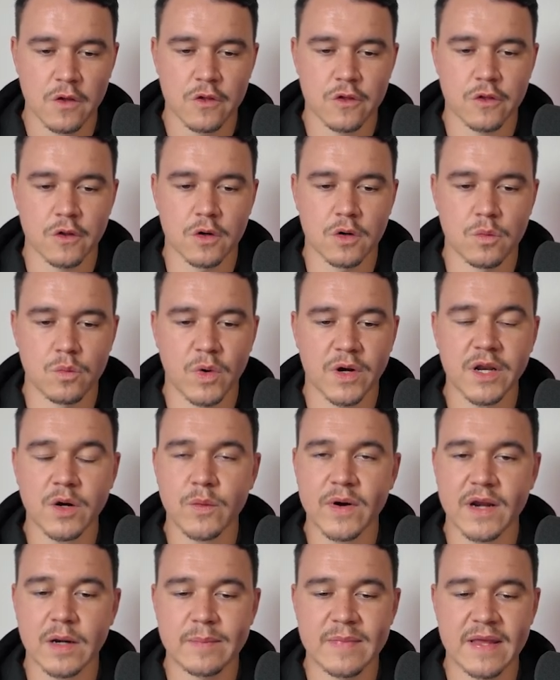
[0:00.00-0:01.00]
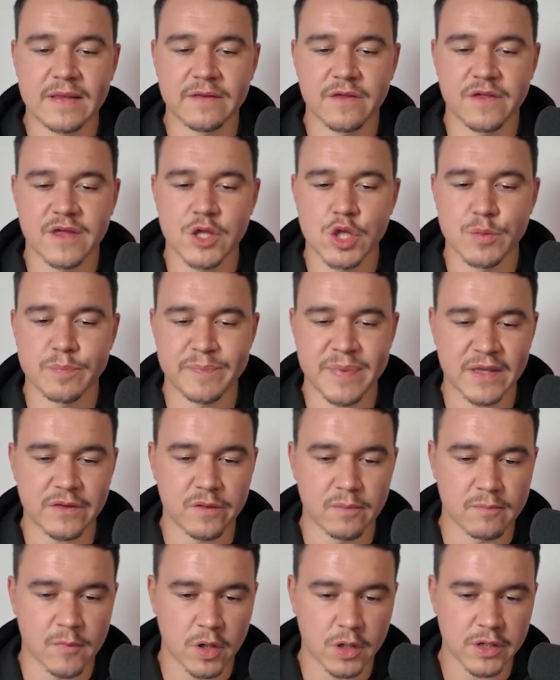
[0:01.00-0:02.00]
So what I recommend is that you pick
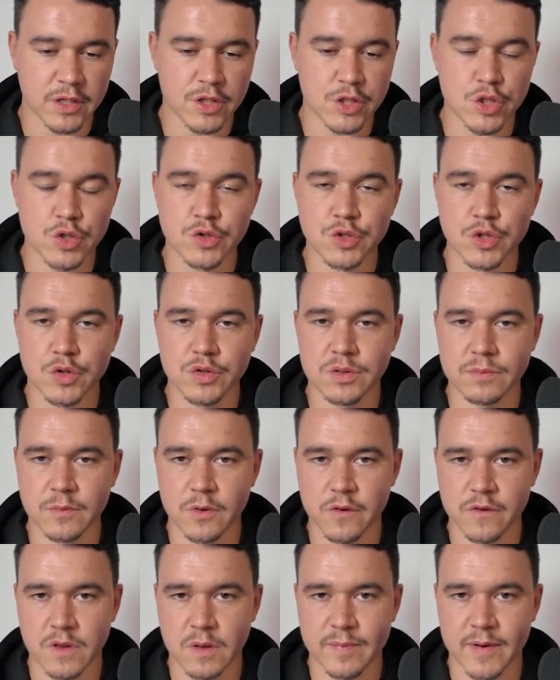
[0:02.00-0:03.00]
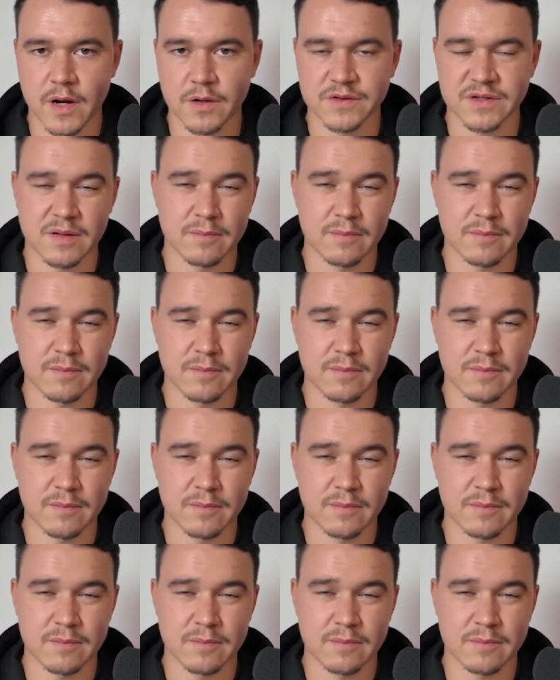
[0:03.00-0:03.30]
the market you know the most about.